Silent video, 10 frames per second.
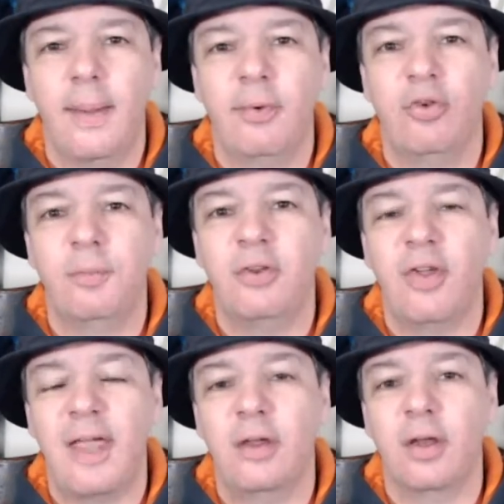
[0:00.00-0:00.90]
should be
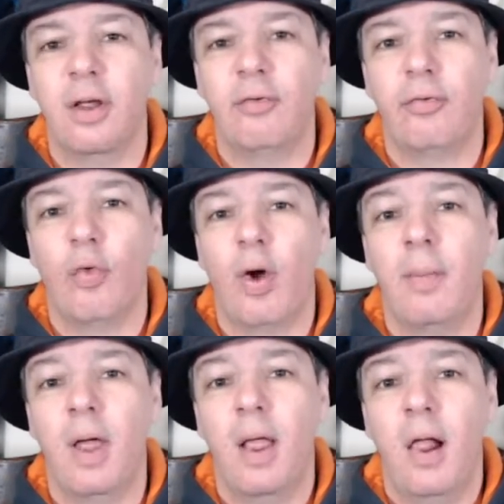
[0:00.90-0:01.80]
taken
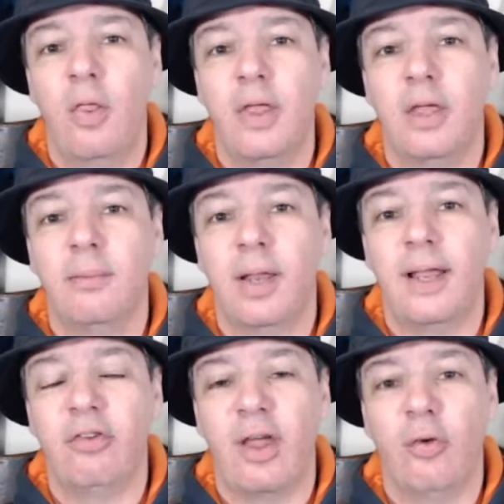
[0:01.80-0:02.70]
from the
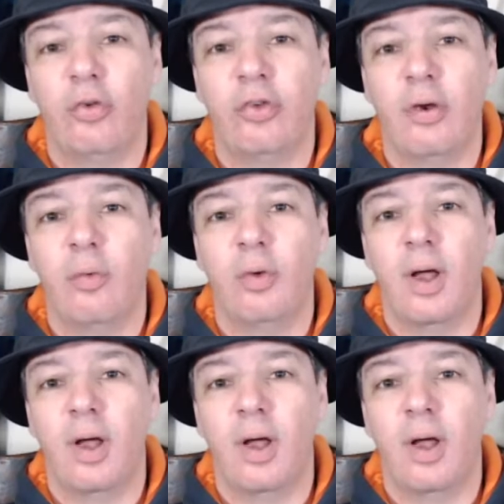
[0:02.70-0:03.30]
complaints, and also